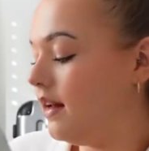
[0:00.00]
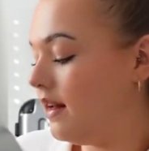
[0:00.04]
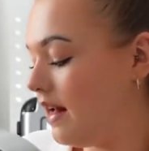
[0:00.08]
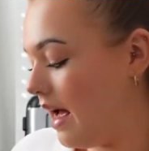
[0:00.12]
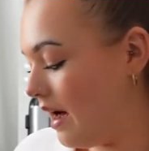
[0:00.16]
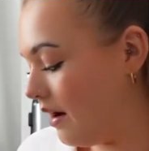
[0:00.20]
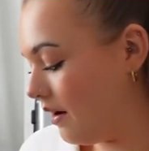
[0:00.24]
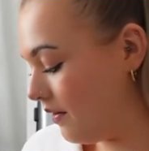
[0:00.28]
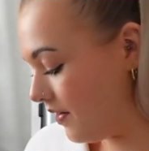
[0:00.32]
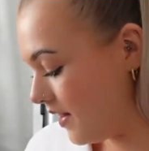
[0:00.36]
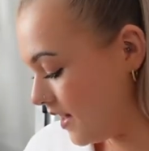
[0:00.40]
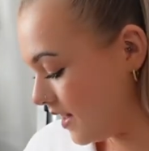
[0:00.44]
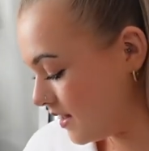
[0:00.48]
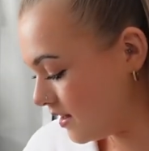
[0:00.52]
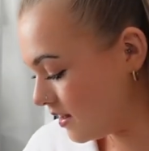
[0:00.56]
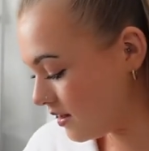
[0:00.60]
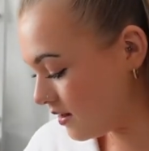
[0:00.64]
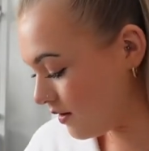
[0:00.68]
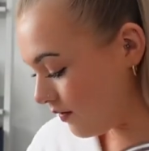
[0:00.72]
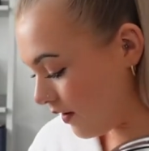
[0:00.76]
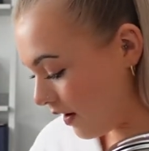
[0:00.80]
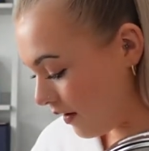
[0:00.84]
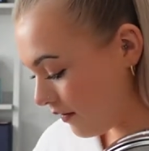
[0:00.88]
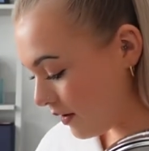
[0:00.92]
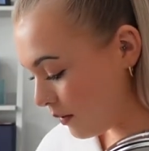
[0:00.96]
Now, this is
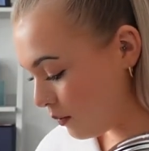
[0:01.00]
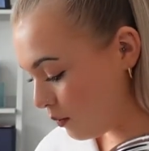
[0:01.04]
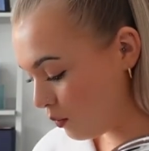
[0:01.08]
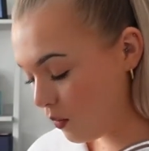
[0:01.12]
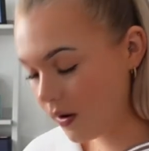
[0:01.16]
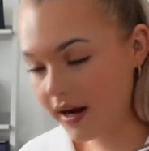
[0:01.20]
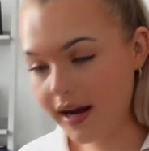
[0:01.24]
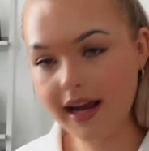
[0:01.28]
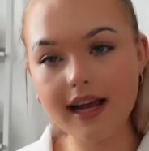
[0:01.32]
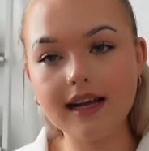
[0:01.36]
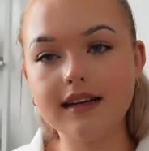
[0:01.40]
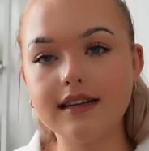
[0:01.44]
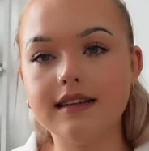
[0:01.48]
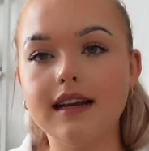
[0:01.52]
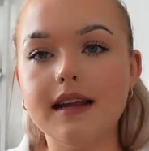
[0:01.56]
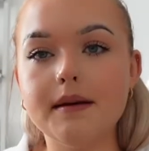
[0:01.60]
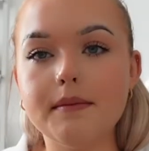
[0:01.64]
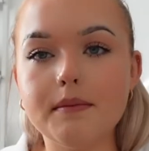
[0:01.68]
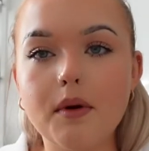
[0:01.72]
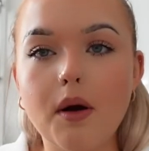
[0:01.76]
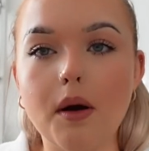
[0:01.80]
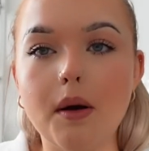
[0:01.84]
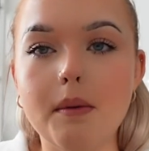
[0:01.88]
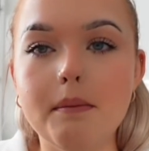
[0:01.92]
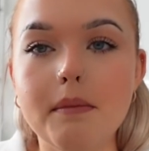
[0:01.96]
a very weird
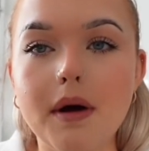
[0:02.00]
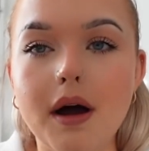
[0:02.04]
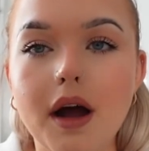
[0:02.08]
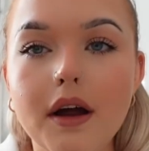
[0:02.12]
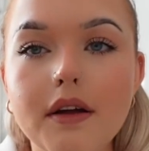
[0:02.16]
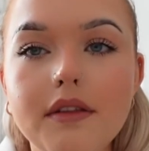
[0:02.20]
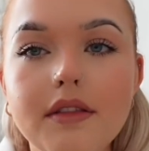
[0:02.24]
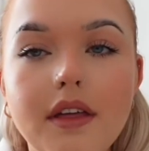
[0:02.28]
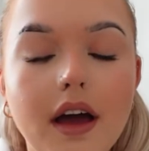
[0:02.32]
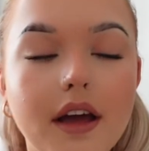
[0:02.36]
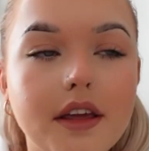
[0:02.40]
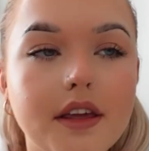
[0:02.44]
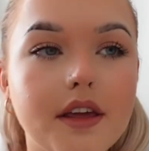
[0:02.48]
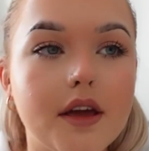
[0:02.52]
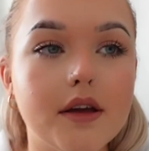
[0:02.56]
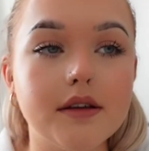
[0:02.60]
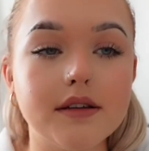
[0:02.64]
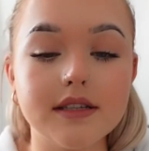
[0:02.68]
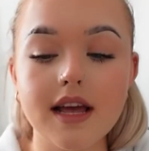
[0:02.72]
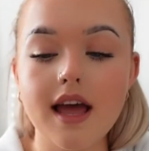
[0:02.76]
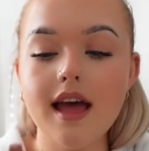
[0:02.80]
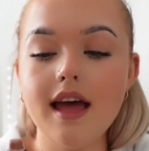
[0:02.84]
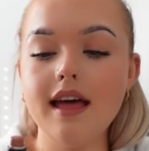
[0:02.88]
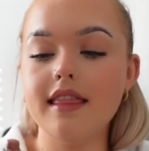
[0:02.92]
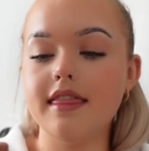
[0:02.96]
lip combo that I
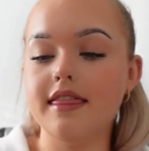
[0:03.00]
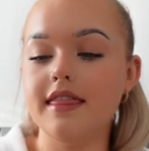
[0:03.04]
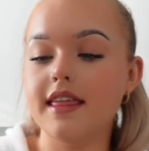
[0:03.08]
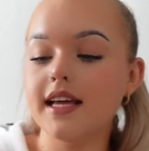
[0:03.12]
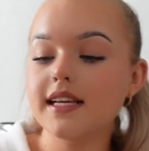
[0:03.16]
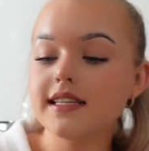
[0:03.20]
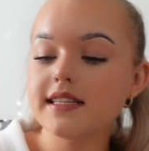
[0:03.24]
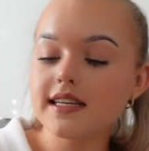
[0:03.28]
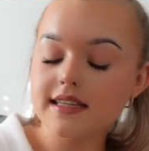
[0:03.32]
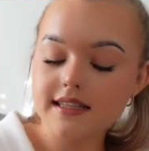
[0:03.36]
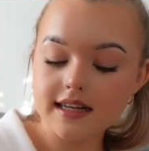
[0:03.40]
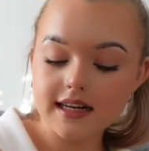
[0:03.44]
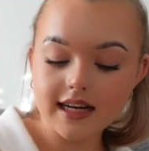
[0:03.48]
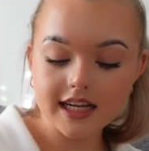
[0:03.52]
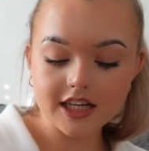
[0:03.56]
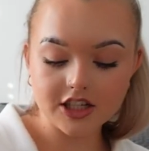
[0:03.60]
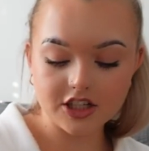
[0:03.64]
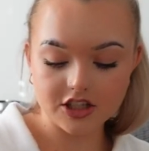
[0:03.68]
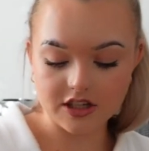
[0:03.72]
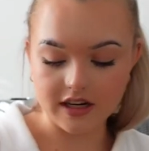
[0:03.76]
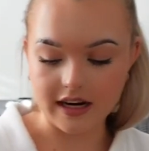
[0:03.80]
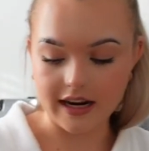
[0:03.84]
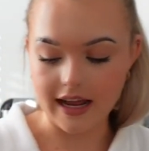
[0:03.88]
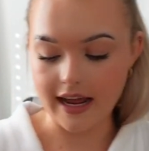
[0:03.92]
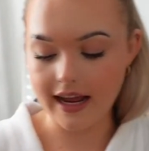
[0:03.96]
use. This is
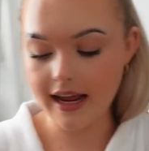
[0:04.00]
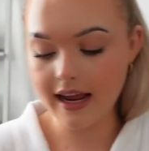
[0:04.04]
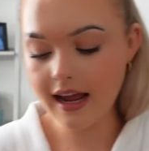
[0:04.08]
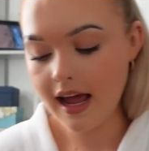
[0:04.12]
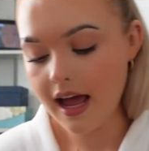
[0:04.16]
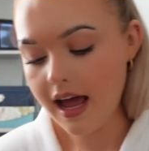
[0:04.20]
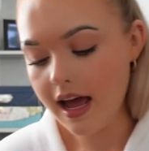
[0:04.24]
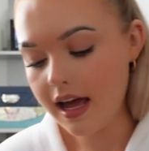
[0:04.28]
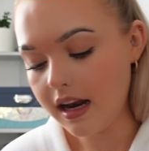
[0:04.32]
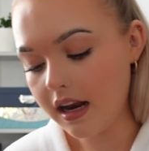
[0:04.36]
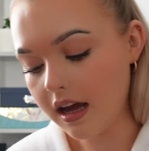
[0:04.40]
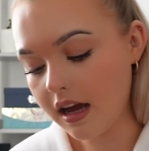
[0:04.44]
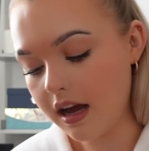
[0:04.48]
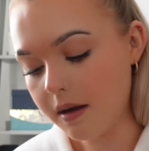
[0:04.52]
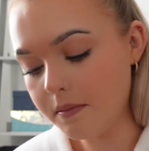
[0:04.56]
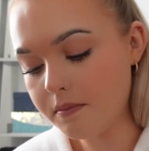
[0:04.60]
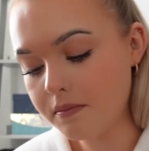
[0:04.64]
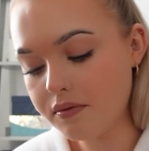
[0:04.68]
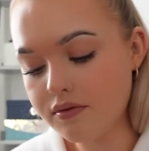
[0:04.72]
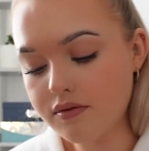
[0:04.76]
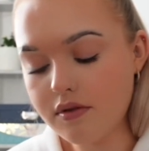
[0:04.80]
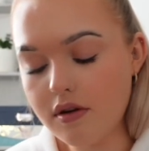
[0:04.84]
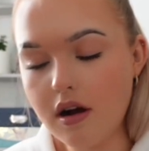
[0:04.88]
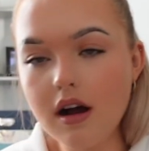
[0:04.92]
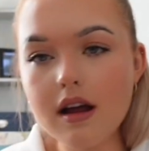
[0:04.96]
literally like a
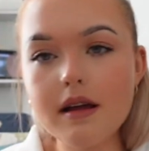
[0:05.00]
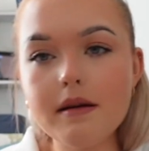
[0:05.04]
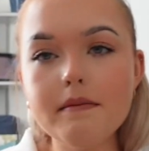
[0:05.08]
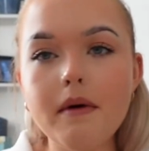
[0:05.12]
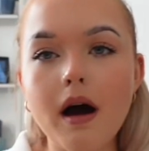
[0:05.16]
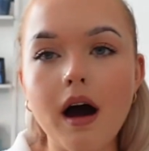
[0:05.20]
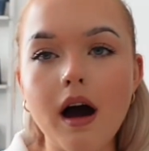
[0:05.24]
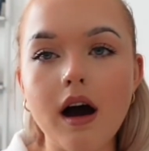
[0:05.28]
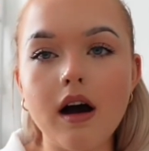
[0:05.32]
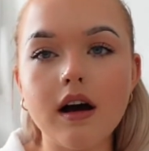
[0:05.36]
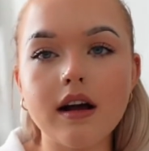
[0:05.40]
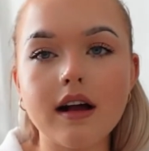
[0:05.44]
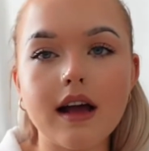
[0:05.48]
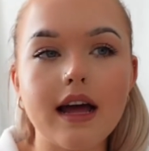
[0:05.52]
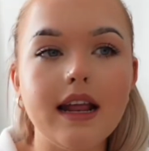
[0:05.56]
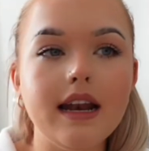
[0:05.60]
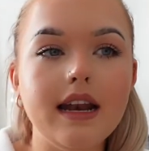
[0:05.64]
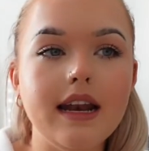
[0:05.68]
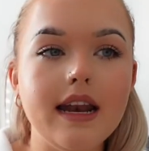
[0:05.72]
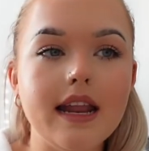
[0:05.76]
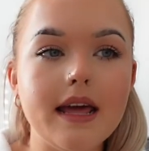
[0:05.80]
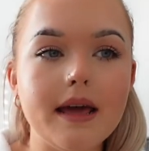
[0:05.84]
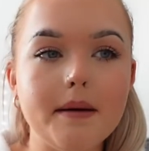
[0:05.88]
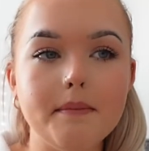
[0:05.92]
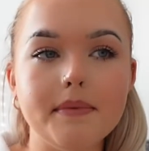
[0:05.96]
Primark
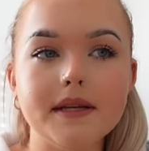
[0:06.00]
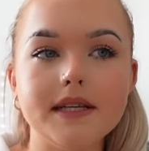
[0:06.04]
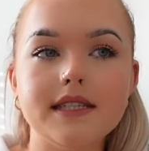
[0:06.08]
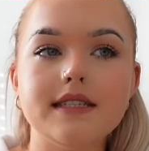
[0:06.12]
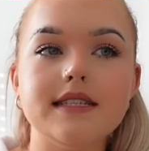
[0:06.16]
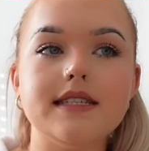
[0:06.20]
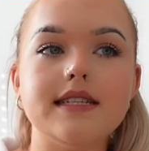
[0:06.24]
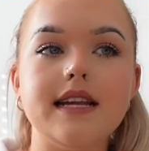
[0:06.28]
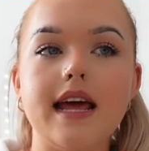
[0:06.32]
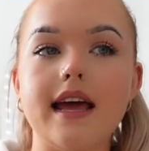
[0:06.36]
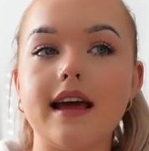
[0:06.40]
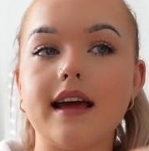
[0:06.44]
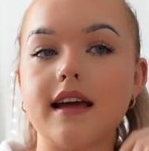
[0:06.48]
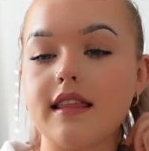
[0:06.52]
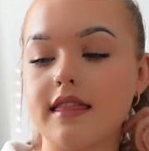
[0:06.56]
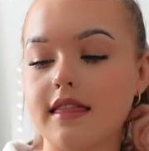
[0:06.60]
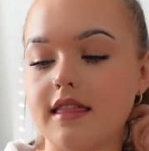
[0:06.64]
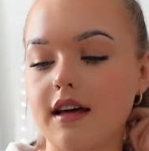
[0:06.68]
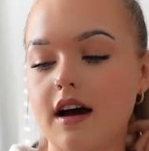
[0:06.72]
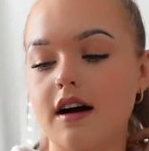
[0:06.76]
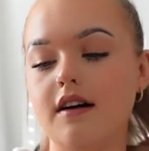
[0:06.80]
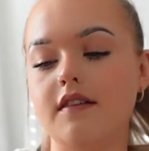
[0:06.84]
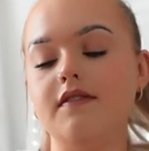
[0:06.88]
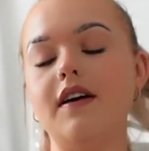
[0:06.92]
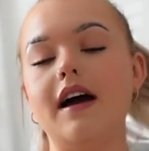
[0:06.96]
lipstick
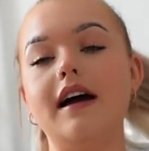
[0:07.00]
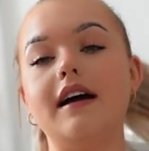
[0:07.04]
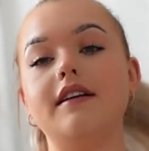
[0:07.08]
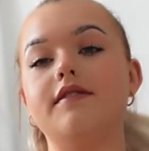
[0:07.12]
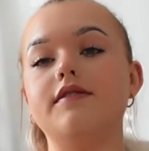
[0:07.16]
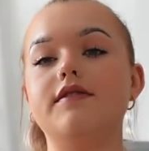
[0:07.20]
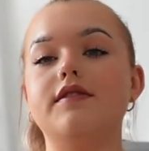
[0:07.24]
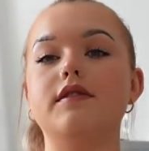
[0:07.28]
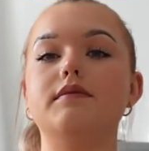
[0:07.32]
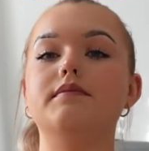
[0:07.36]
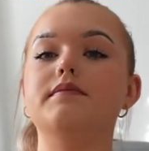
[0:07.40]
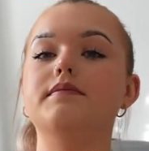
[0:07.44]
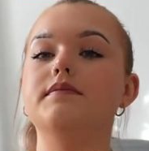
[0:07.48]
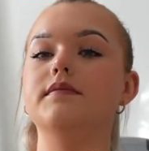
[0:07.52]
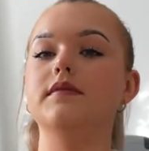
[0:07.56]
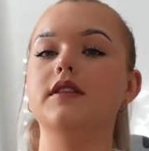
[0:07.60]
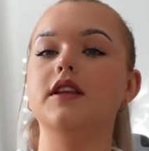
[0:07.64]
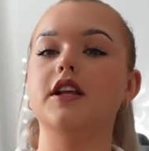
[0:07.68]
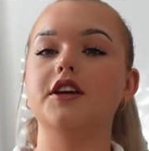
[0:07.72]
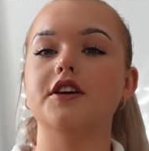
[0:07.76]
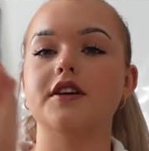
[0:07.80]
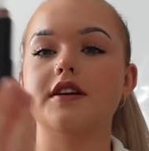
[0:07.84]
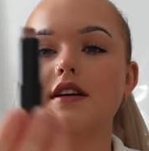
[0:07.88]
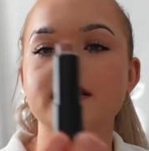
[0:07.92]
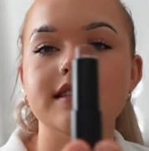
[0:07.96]
that I've had for,
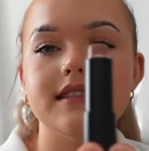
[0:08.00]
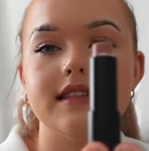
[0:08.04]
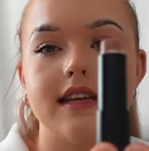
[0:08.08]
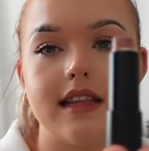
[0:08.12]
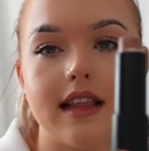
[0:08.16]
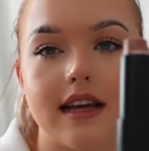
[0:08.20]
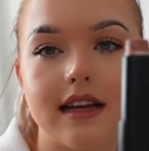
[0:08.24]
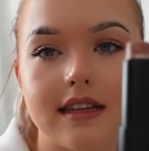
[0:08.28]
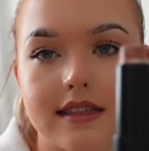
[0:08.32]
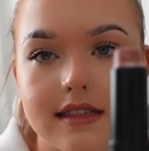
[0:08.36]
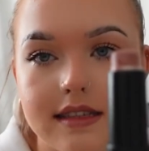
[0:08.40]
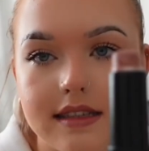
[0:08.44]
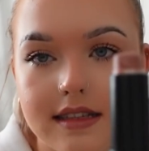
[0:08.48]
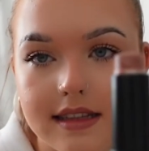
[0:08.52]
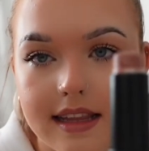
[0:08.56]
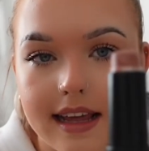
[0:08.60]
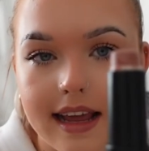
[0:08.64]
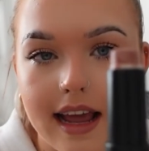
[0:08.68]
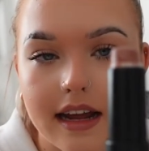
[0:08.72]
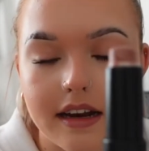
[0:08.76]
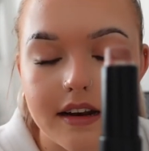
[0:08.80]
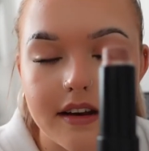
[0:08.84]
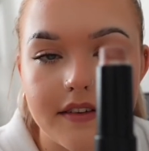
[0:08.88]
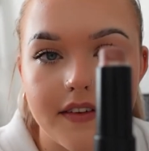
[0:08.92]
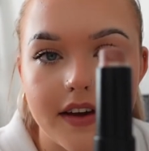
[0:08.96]
look, you can see that's the
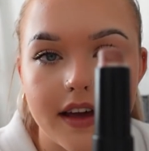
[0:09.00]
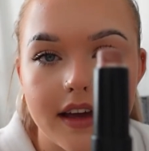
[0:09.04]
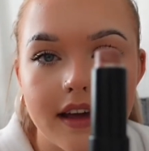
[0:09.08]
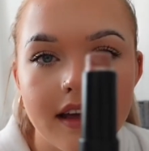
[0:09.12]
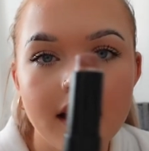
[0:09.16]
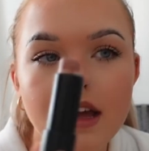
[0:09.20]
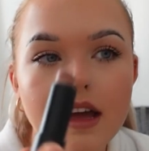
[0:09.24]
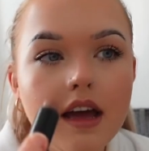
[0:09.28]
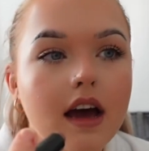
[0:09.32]
end of it.